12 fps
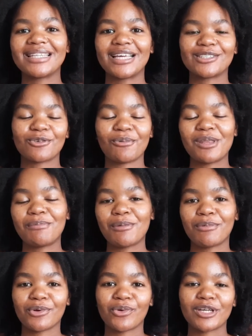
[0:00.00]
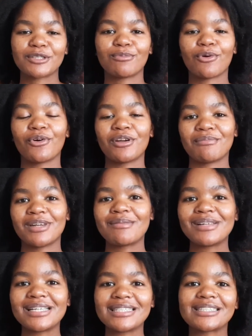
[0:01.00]
There are so many people who are exploring
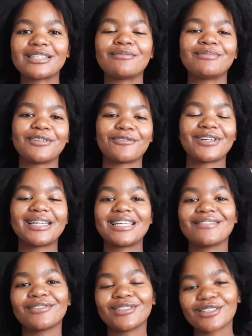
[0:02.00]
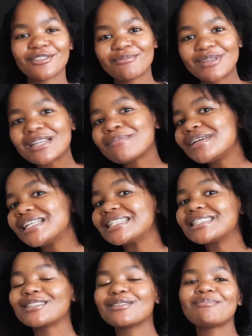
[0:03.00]
minimalism, different levels of
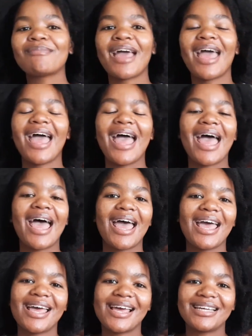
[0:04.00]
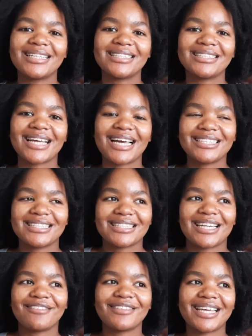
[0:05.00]
minimalism, and I just
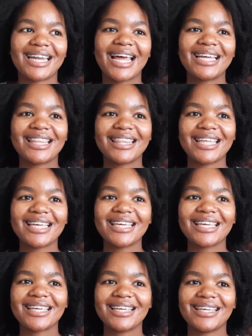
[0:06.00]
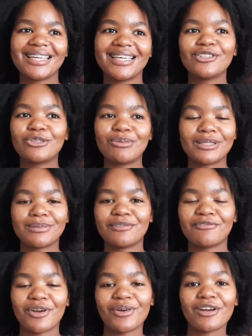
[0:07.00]
love that. I think YouTube has been
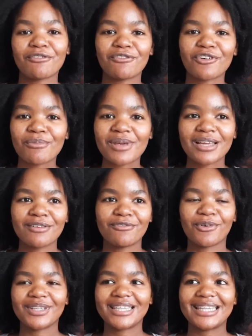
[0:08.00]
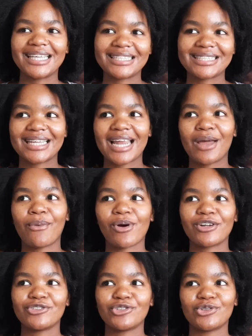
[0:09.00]
very affirming for the things that I
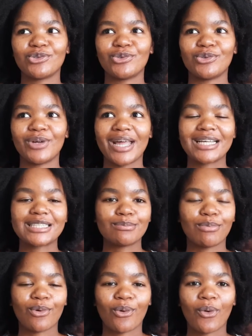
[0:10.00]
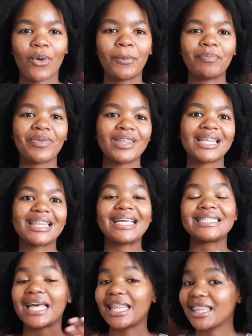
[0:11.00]
want to explore, and the
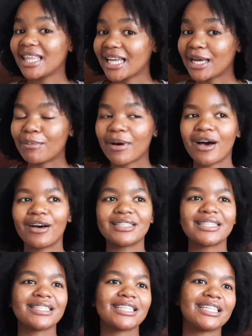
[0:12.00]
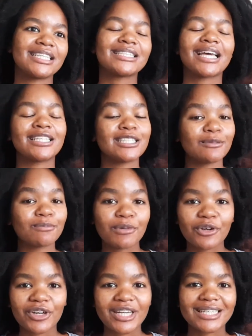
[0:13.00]
things I think about, and the things I
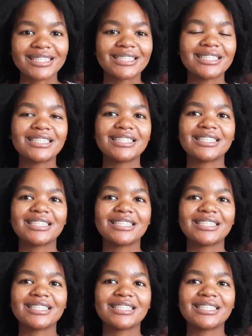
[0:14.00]
experience.